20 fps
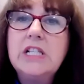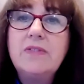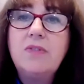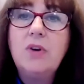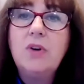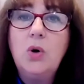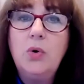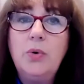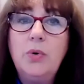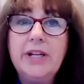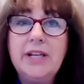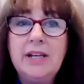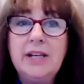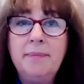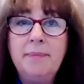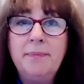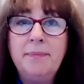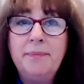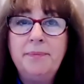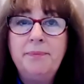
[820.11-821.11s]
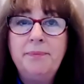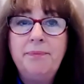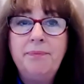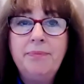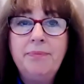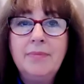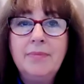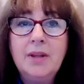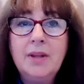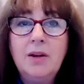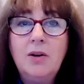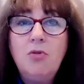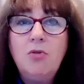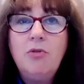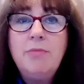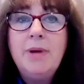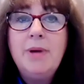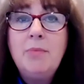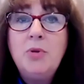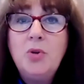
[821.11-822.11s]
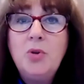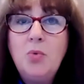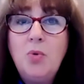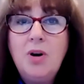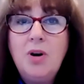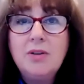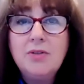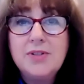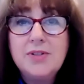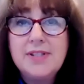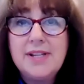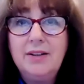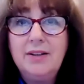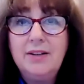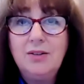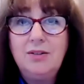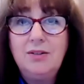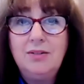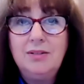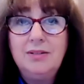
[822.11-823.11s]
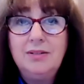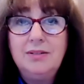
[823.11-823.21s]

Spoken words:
flow in. Remember the water cycle.